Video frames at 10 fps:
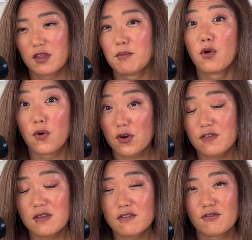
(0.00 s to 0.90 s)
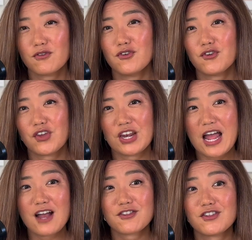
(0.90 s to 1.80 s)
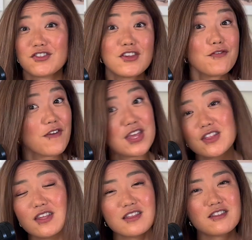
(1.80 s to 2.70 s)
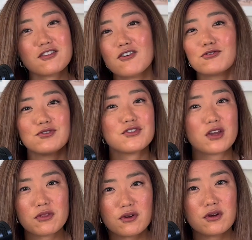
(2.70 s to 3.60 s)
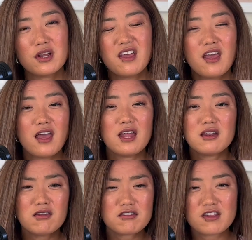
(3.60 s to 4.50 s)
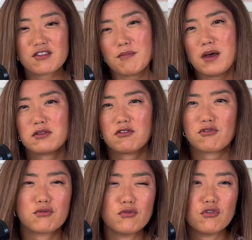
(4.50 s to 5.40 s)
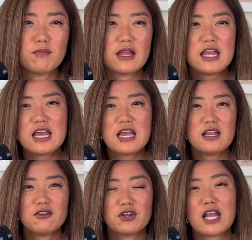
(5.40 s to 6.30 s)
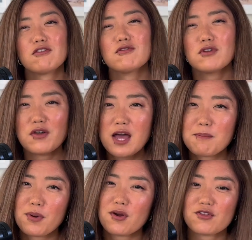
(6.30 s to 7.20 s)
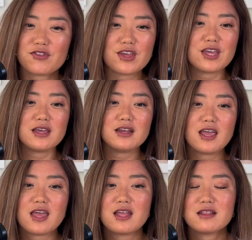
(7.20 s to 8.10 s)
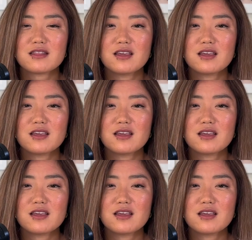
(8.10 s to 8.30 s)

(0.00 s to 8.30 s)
courses. So you can actually see faces, talk to each other, and not just about the school, but hey, get to know that person and,